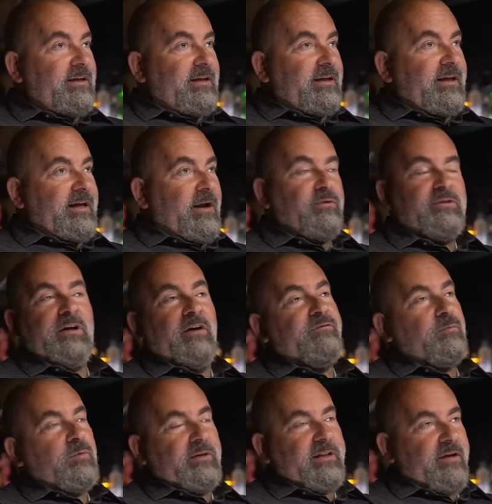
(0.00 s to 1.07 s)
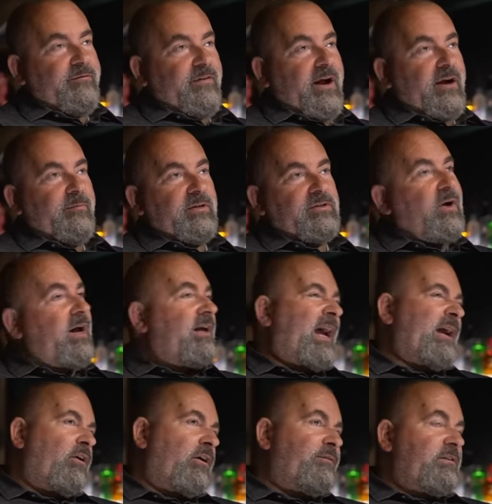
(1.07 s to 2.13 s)
and I was comfortable in that environment. So I, I
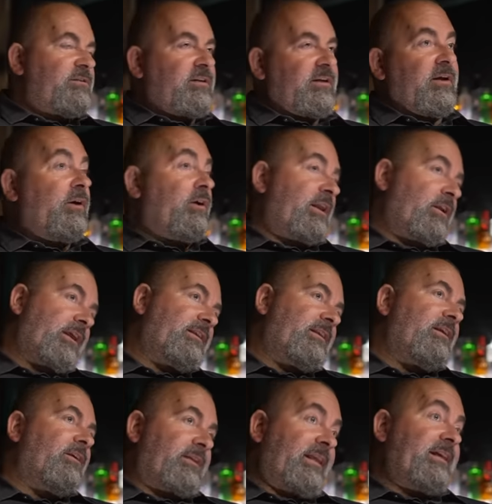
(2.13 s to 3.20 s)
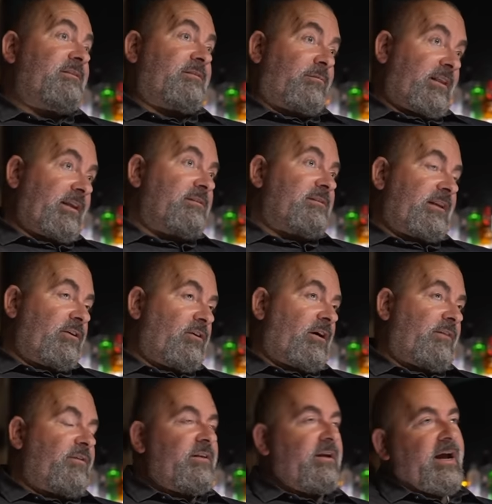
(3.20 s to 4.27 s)
offered, he, you know, he had some things that he
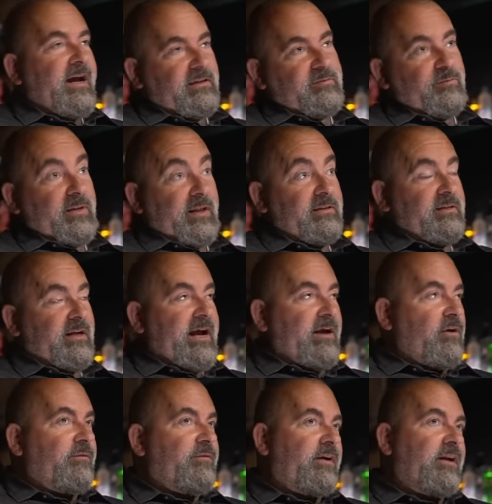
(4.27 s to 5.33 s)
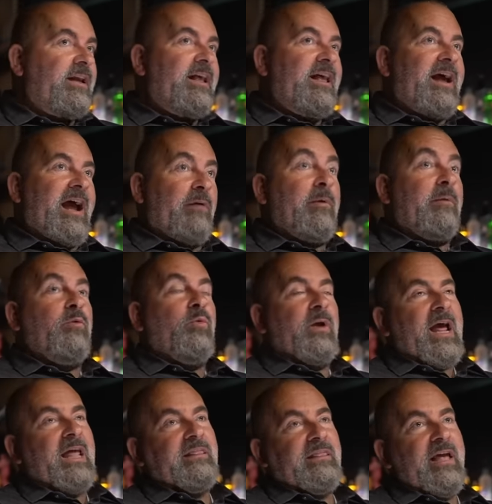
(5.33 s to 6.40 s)
offered, then I had some things that I offered. I remember when
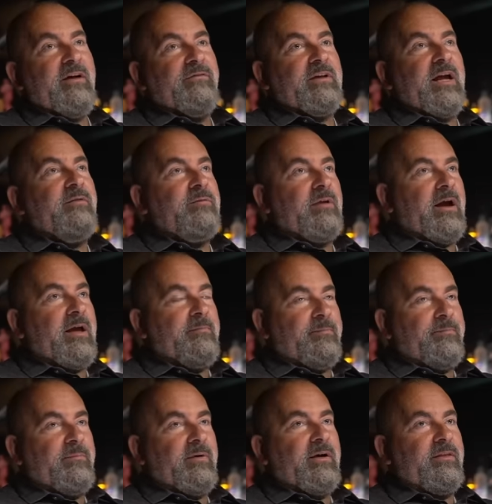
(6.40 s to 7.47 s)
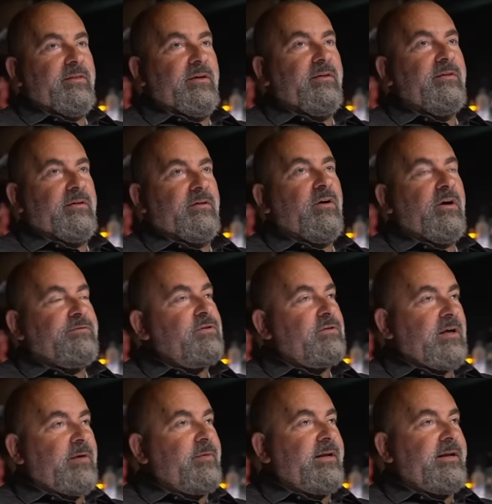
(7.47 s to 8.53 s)
I left, I, I, I the, the, officer
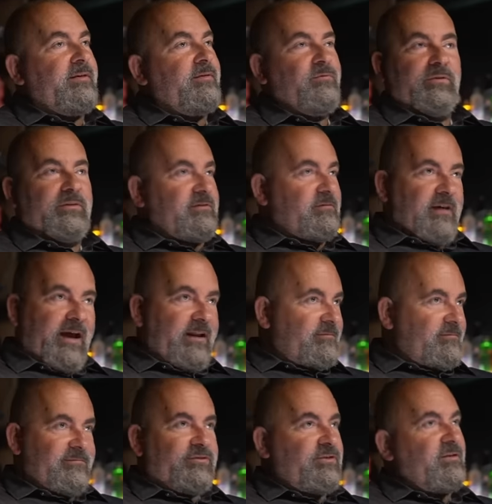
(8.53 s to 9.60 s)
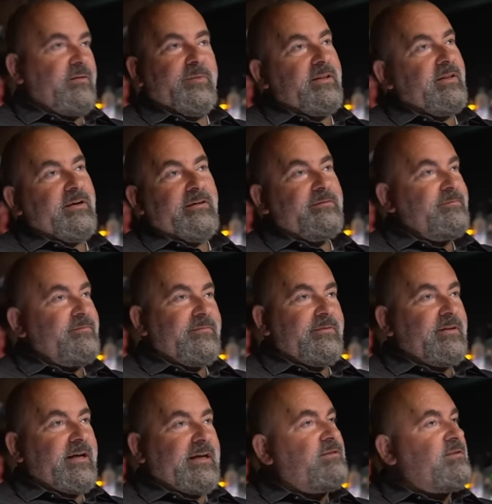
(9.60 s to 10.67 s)
coming in was not, shouldn't have been there.
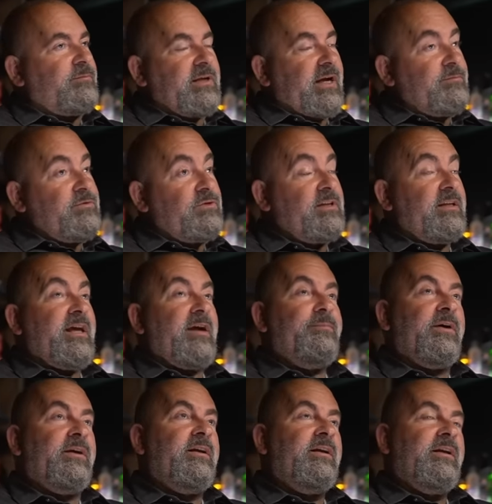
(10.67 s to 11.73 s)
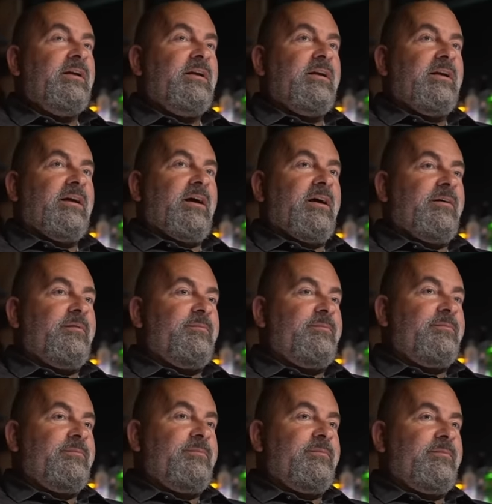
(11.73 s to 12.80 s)
And sometimes you see that, but,
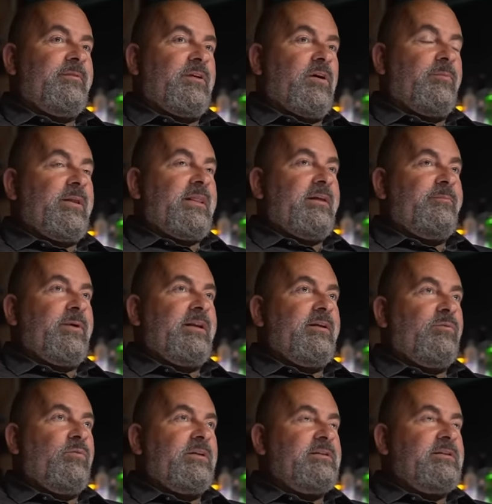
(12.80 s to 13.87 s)
um, you know, but, but what's